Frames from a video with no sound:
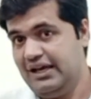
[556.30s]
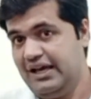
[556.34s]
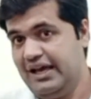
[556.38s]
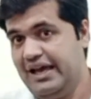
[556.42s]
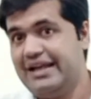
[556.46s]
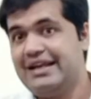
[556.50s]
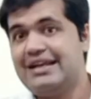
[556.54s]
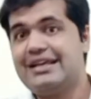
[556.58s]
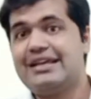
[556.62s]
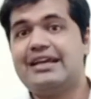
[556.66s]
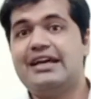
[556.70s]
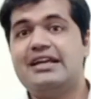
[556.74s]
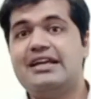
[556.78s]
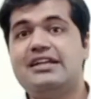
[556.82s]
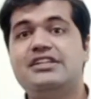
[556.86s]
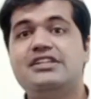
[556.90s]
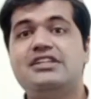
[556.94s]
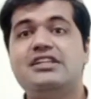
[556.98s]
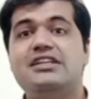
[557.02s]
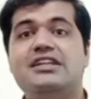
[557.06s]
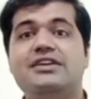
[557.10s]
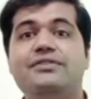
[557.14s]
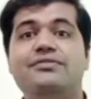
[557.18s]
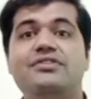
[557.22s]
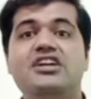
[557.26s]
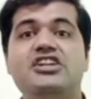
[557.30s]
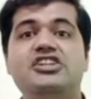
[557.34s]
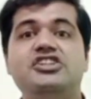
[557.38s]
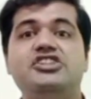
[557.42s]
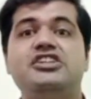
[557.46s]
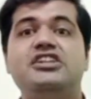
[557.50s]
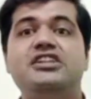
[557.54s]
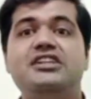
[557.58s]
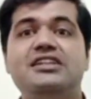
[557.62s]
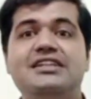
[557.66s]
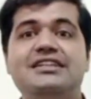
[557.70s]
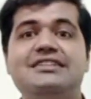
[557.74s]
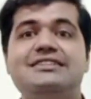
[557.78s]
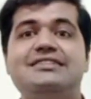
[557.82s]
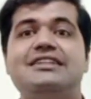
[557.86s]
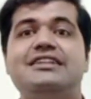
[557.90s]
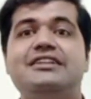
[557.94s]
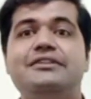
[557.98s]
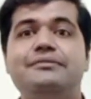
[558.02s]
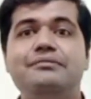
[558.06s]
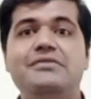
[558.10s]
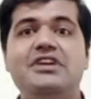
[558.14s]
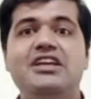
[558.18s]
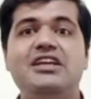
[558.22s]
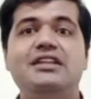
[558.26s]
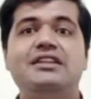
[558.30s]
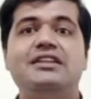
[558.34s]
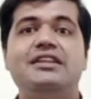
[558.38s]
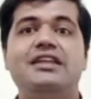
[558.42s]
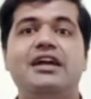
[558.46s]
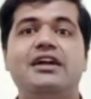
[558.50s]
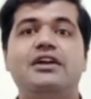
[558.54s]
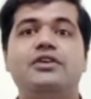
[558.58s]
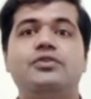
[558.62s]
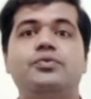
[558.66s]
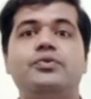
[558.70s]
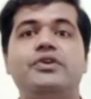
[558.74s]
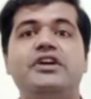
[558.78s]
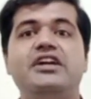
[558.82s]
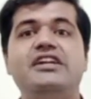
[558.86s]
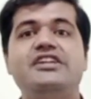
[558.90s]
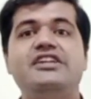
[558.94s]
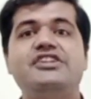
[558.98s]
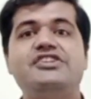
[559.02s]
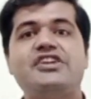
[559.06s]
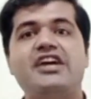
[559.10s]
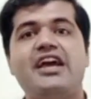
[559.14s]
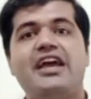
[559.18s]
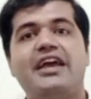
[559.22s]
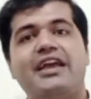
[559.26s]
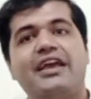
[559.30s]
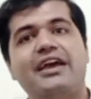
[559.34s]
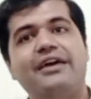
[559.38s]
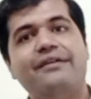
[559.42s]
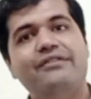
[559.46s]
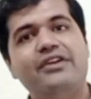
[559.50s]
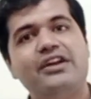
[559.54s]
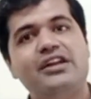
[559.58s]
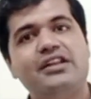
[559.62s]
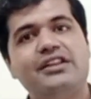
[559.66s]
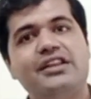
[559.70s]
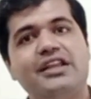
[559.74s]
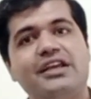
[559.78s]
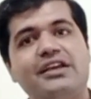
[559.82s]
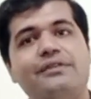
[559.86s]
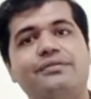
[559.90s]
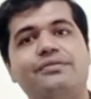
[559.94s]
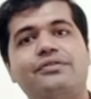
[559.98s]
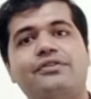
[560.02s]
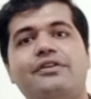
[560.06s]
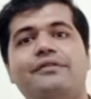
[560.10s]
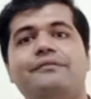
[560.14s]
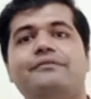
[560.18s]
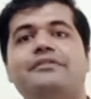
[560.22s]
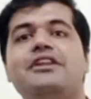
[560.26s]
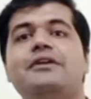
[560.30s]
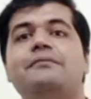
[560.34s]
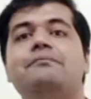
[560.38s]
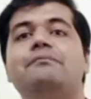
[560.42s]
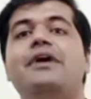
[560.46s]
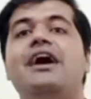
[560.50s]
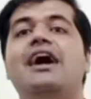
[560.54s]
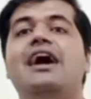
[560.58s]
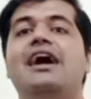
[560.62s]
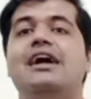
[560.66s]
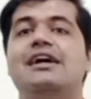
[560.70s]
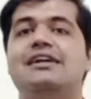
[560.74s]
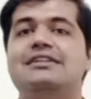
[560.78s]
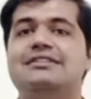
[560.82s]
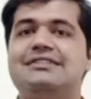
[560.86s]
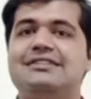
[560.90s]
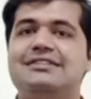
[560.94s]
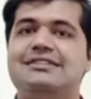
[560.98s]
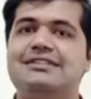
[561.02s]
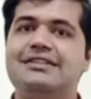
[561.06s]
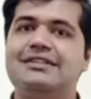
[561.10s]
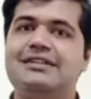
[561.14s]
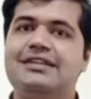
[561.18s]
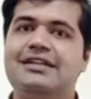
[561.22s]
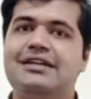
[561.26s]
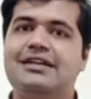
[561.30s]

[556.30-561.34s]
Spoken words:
And continuation doesn't mean that we drag everything from the past.